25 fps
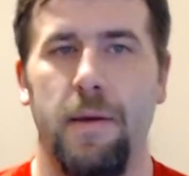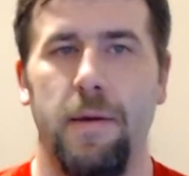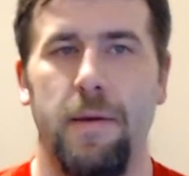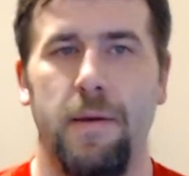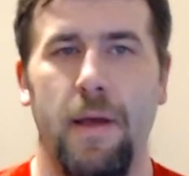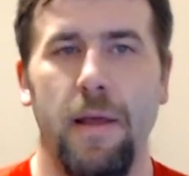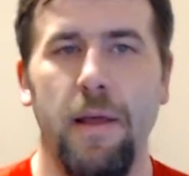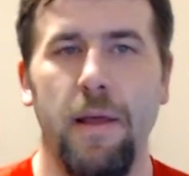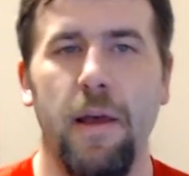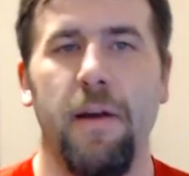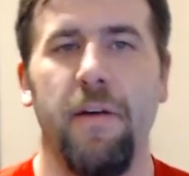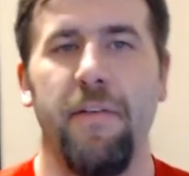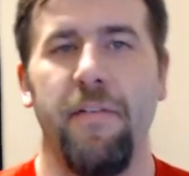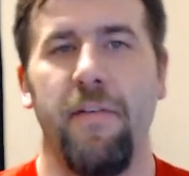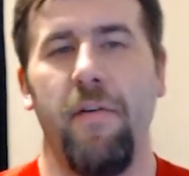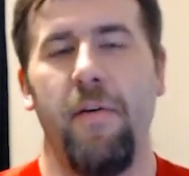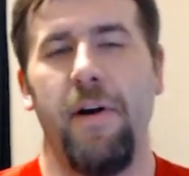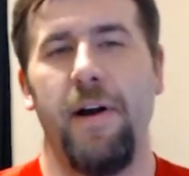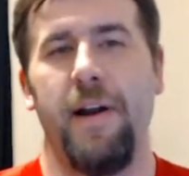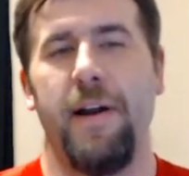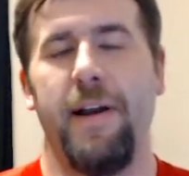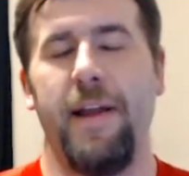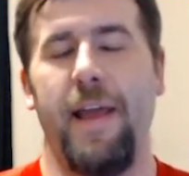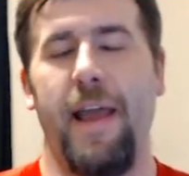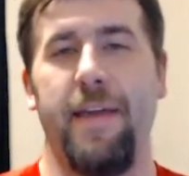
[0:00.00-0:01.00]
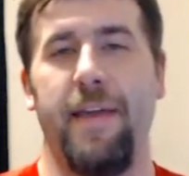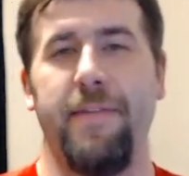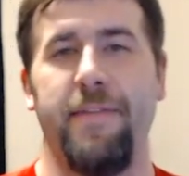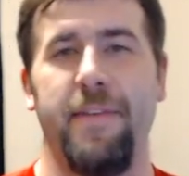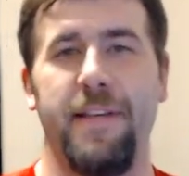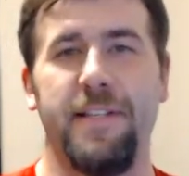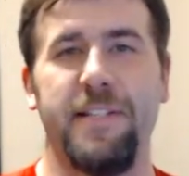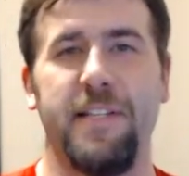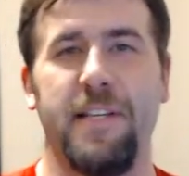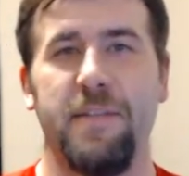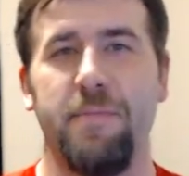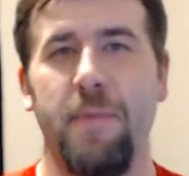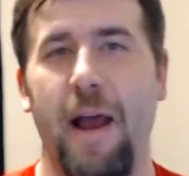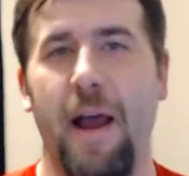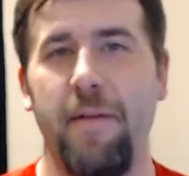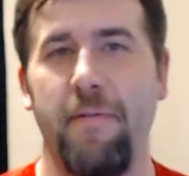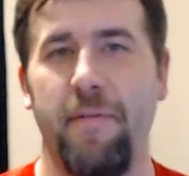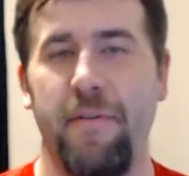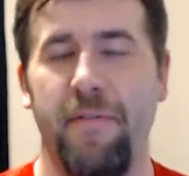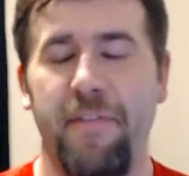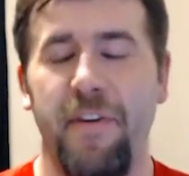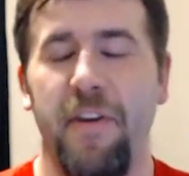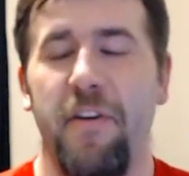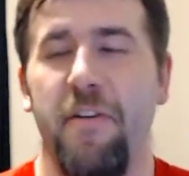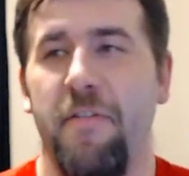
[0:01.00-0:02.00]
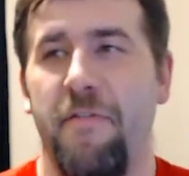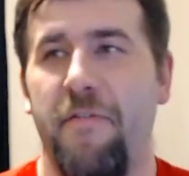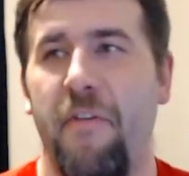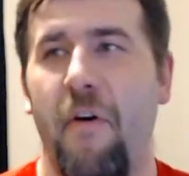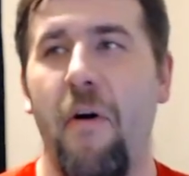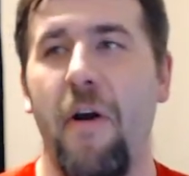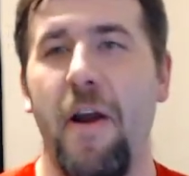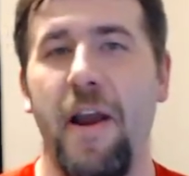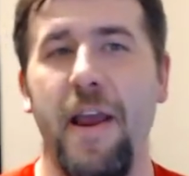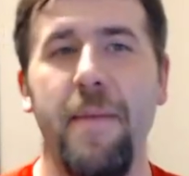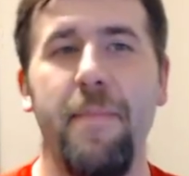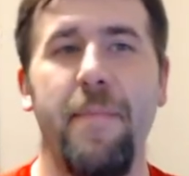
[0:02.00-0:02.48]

Hello everyone, and this is my review for